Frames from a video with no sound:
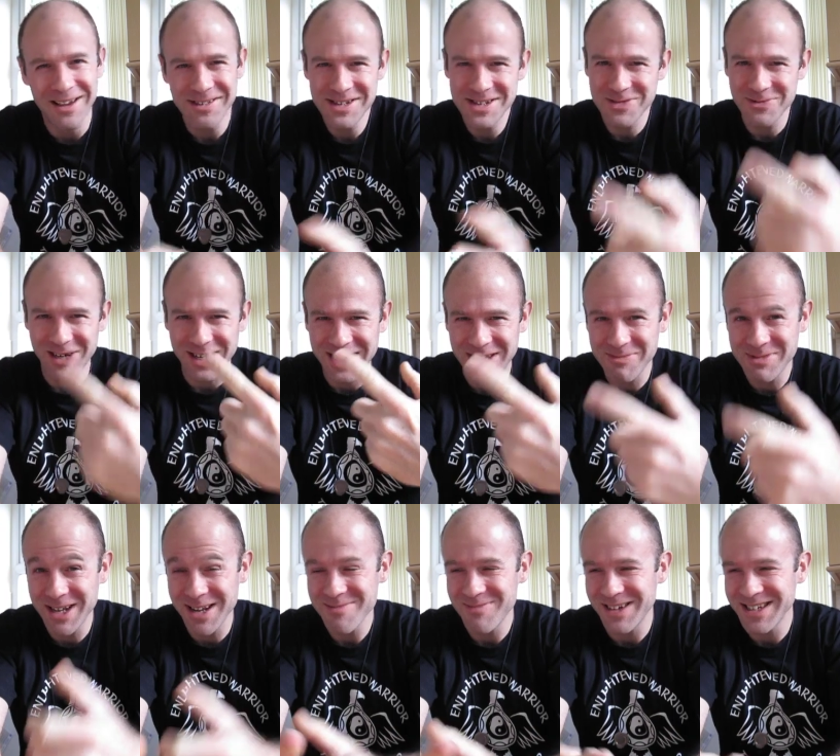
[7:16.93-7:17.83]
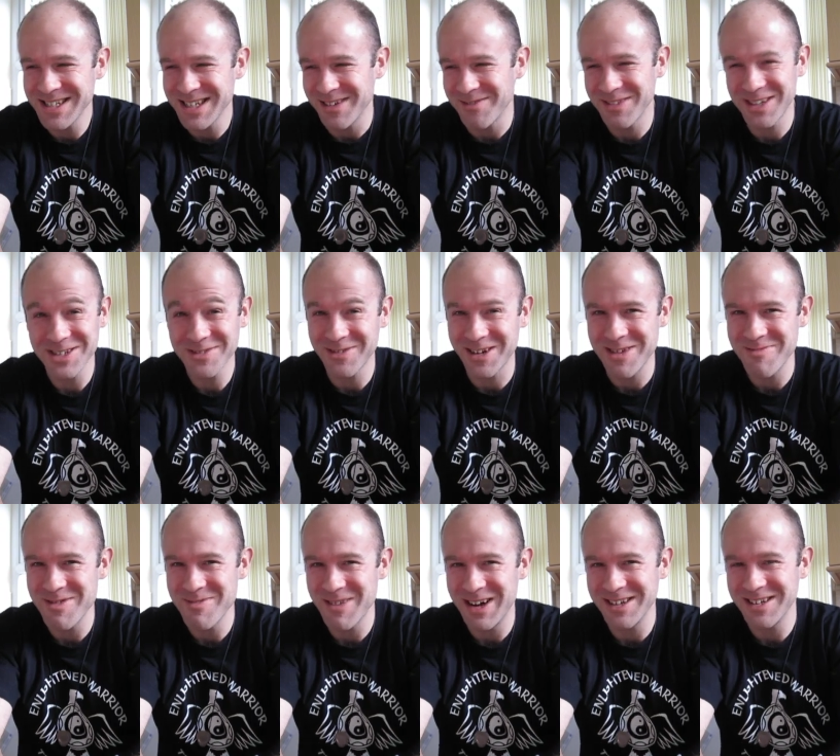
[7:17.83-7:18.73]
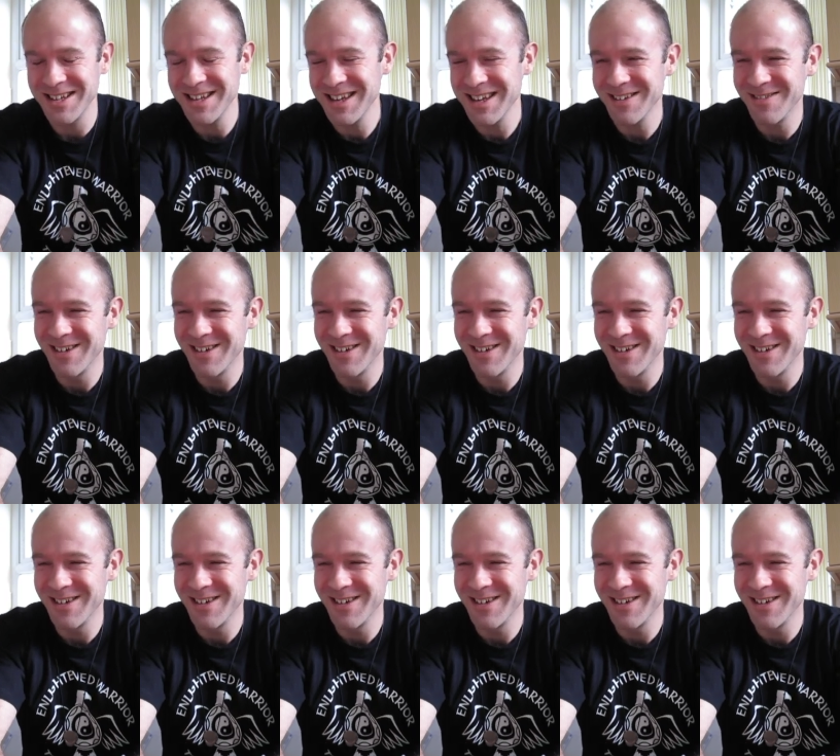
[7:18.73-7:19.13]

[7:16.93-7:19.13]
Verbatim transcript: this is what I keep telling myself. That's why I'm reminding you.